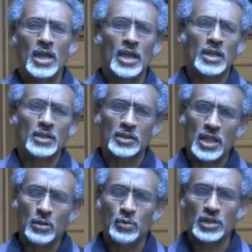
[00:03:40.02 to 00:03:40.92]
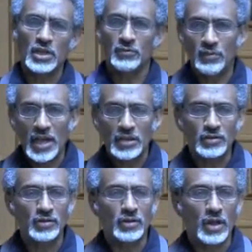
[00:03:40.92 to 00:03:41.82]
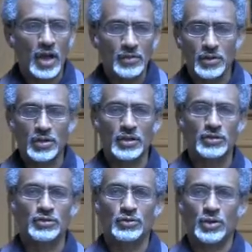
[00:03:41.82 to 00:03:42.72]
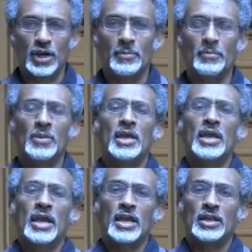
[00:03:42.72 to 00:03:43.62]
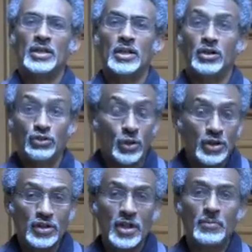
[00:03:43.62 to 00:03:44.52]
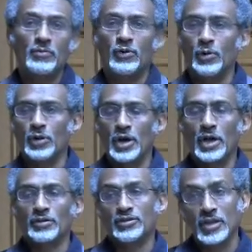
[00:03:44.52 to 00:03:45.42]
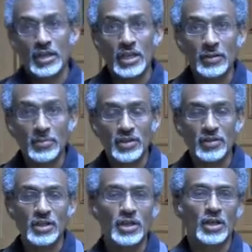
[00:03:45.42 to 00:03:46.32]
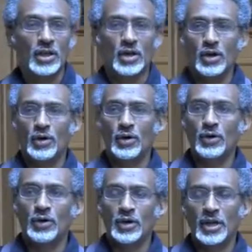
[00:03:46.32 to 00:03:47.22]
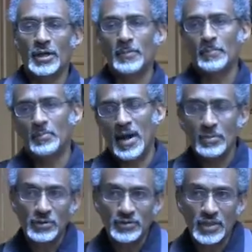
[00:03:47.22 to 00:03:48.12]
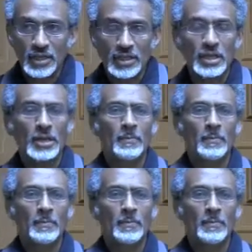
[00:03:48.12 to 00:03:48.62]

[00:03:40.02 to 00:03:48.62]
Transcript: And they would invite other kids to come and join them for a singing meeting or a Bible study.